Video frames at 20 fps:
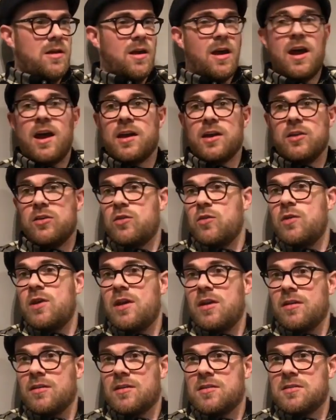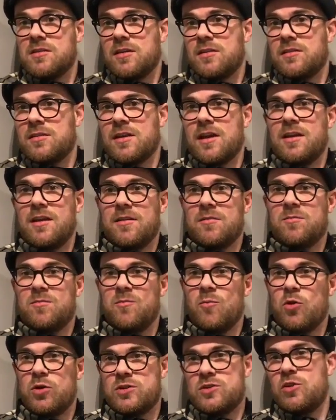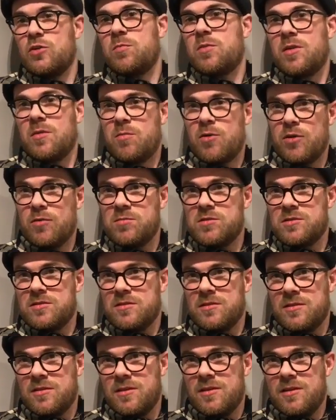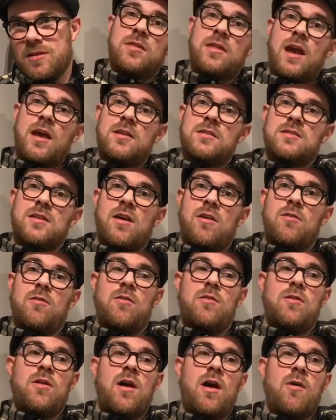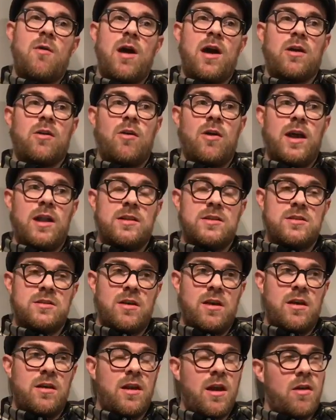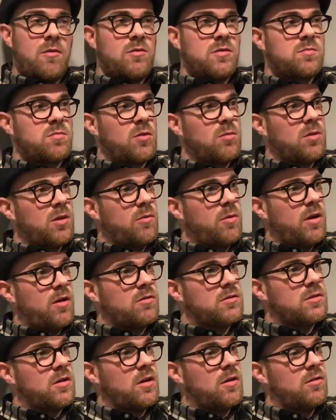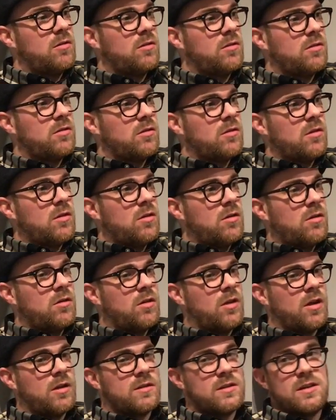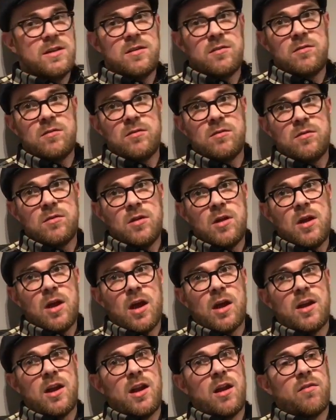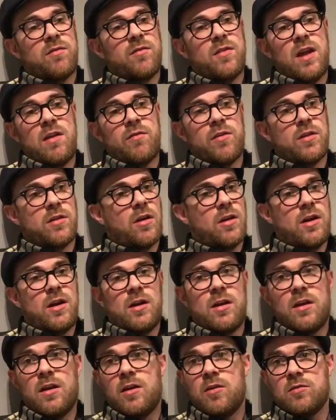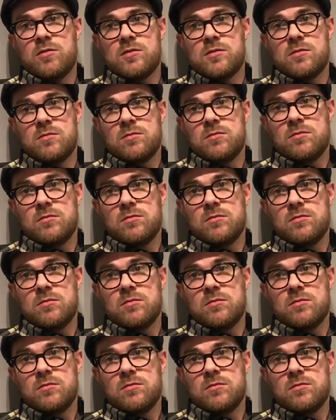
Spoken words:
I could do it because I'd kind of watched Top of the Pops. That's how I got into it, and that was probably when I was around 13, and then I've never done anything else.